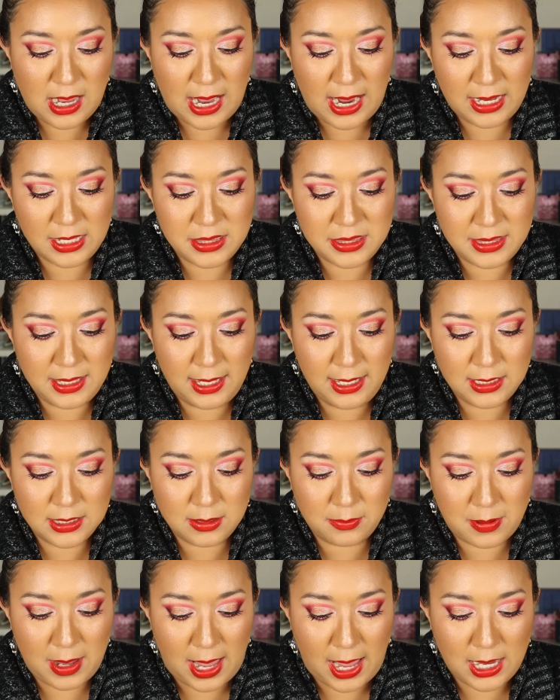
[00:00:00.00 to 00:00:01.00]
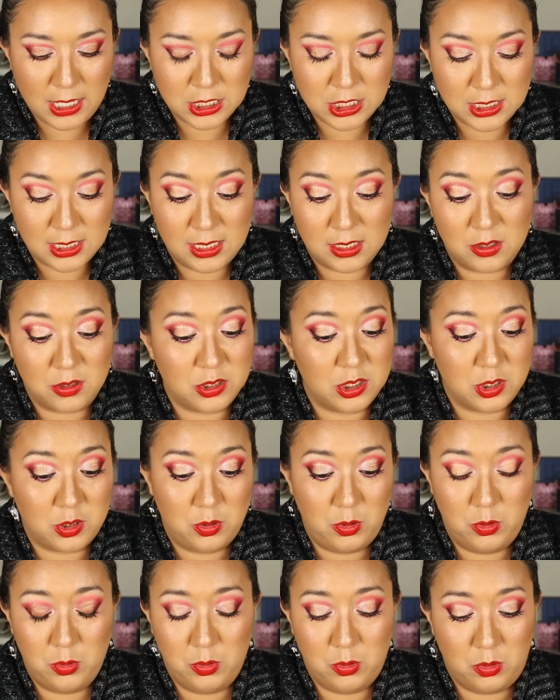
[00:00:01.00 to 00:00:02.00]
I think the packaging looks
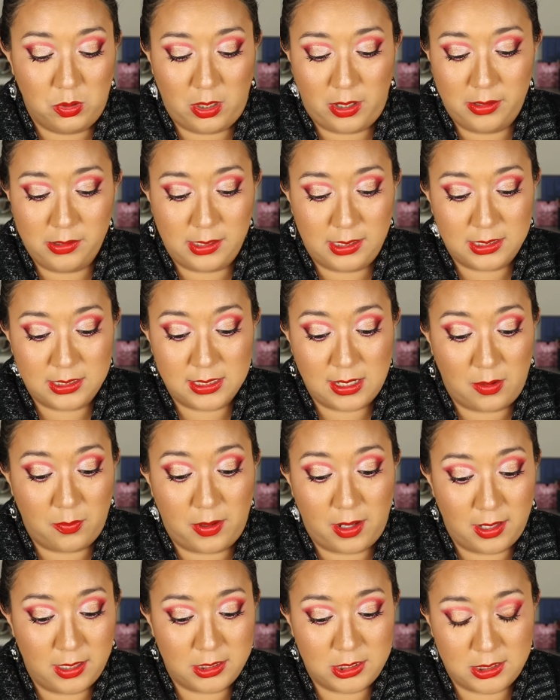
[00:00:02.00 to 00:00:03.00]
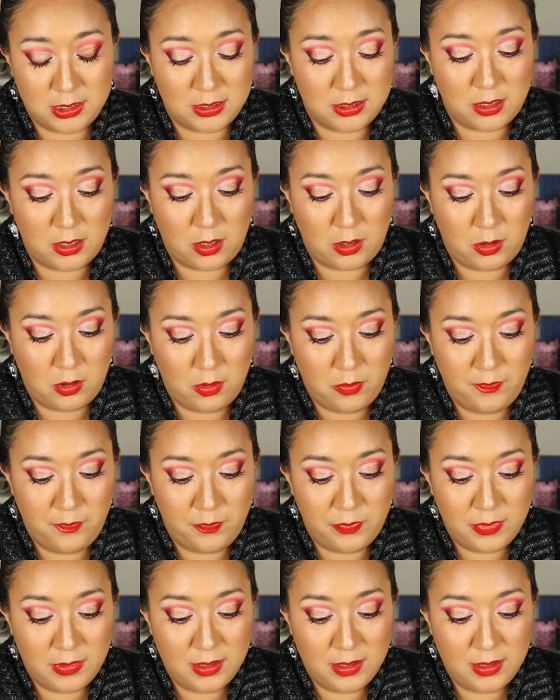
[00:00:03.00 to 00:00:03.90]
cool on these nail polishes though.